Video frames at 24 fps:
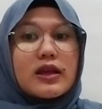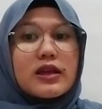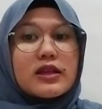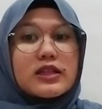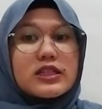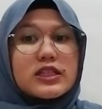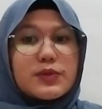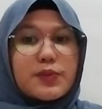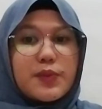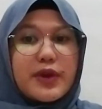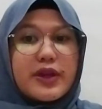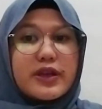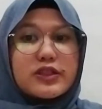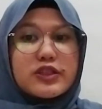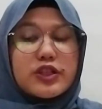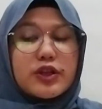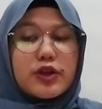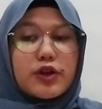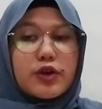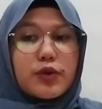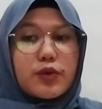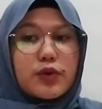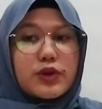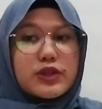speech
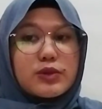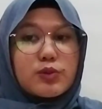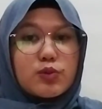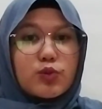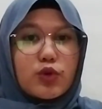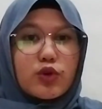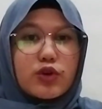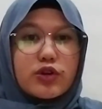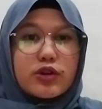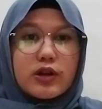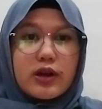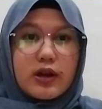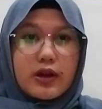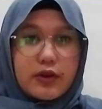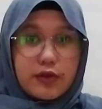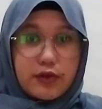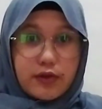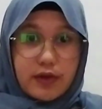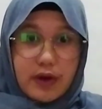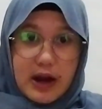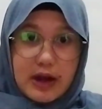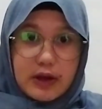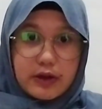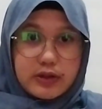was more
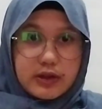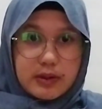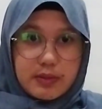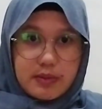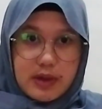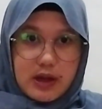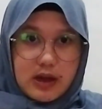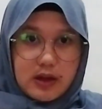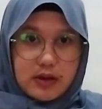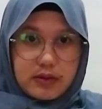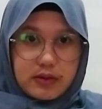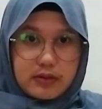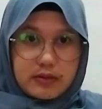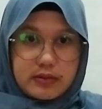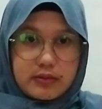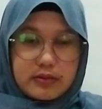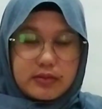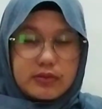roundabout.